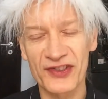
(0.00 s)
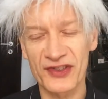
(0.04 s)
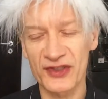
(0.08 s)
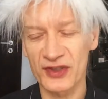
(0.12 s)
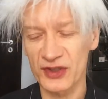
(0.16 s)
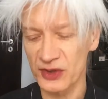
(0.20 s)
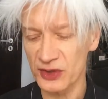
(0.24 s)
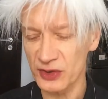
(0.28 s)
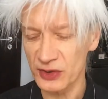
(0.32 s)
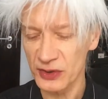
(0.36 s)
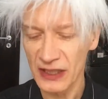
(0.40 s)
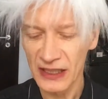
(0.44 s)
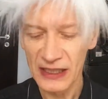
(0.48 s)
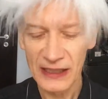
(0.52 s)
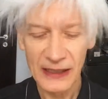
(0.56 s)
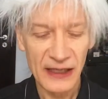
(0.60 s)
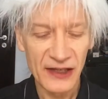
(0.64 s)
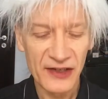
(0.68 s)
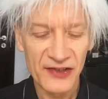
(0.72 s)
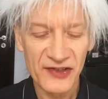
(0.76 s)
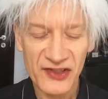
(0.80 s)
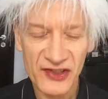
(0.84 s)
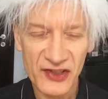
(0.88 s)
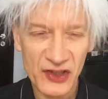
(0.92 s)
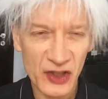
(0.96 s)
to
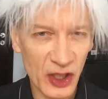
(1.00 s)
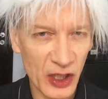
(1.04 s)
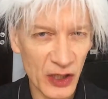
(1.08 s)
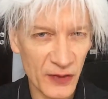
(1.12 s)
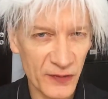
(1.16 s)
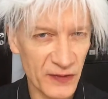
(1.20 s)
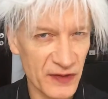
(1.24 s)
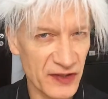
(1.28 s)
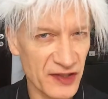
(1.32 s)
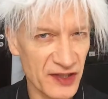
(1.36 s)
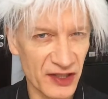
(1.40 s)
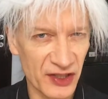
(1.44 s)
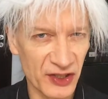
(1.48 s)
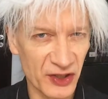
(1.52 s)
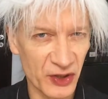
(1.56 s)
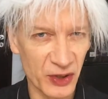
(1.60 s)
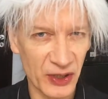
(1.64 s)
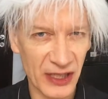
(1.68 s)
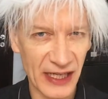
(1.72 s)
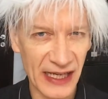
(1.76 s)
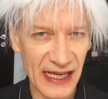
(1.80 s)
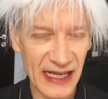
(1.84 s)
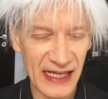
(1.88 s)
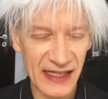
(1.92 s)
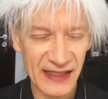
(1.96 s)
surface in your
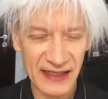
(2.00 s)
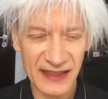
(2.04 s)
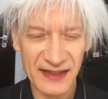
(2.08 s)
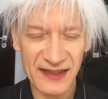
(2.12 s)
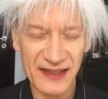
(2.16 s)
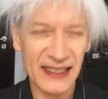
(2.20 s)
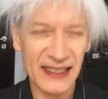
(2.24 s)
head. It's